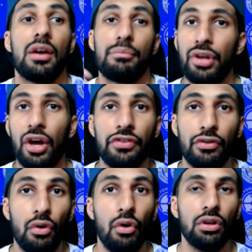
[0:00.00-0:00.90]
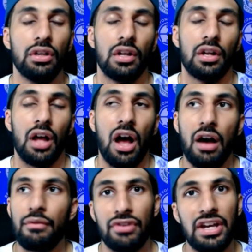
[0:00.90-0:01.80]
But overall,
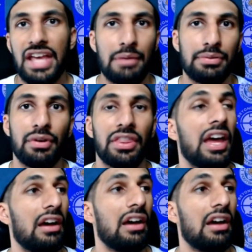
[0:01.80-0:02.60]
I'm really happy with it.